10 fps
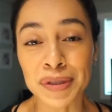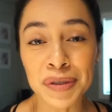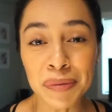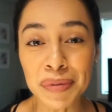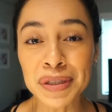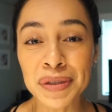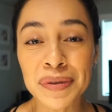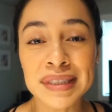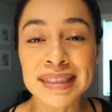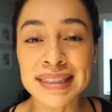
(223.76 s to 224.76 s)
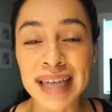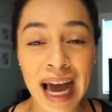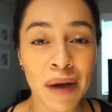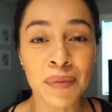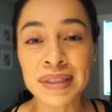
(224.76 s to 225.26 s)
So number 2 is
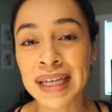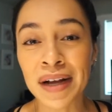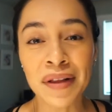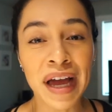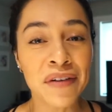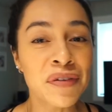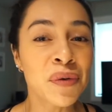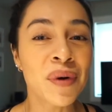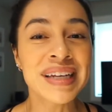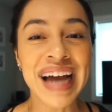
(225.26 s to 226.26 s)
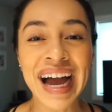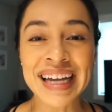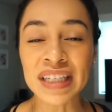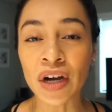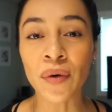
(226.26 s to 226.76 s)
I would tell everyone
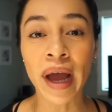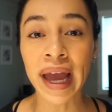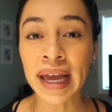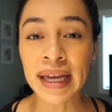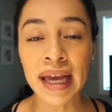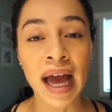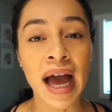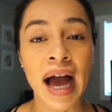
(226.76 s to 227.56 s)
I know, hey,